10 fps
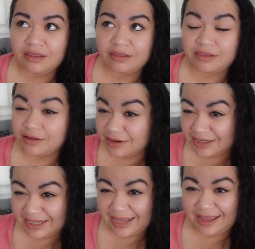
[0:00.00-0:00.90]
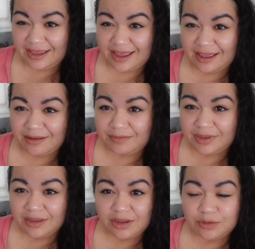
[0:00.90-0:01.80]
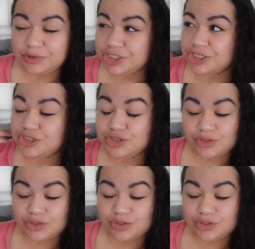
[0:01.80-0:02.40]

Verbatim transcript: 30 a.m., which is